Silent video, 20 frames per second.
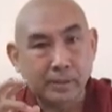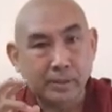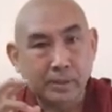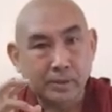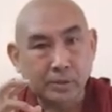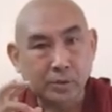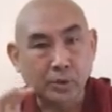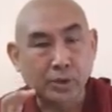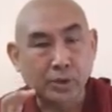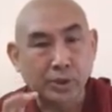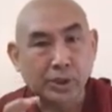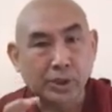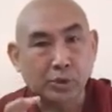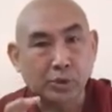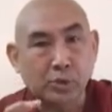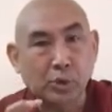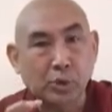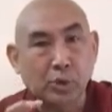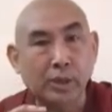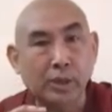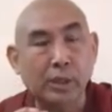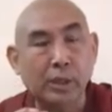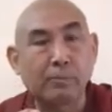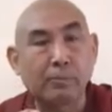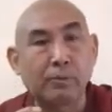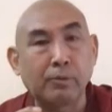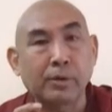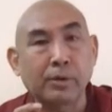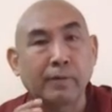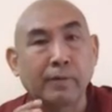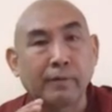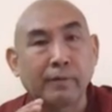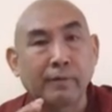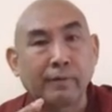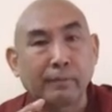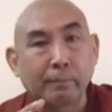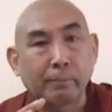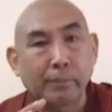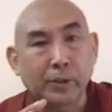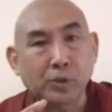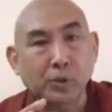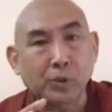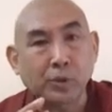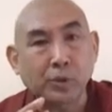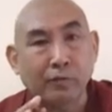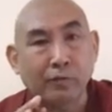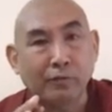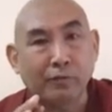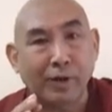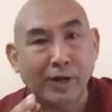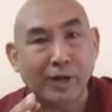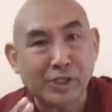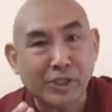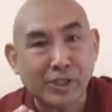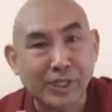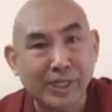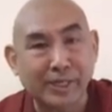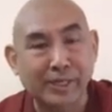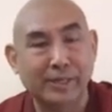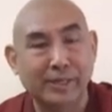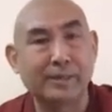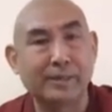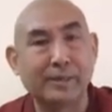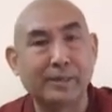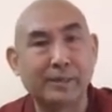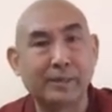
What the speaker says: So this is talking about the based on the function,